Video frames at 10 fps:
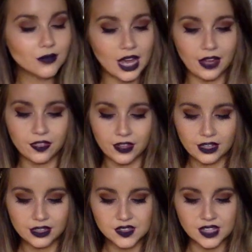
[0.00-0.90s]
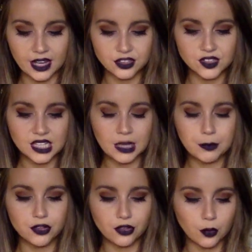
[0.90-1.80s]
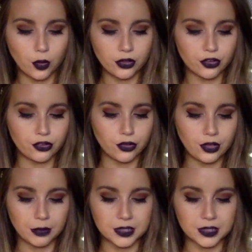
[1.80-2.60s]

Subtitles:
I think it is saying just keep doing what you're doing,